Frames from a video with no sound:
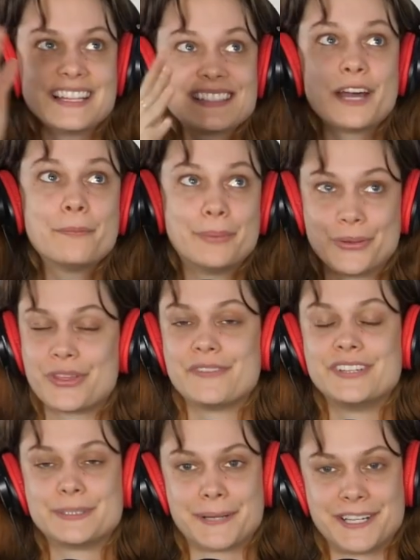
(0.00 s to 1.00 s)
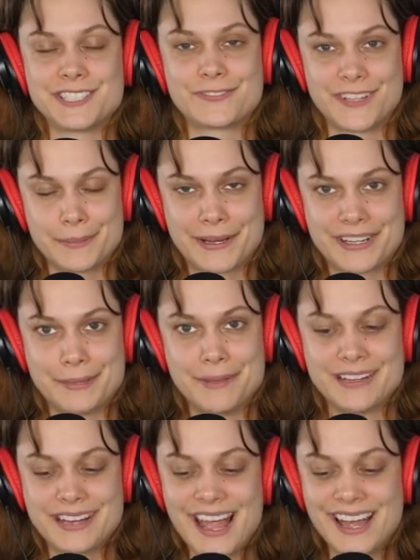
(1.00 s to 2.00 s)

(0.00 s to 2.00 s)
That's how both of his parents feel about him. And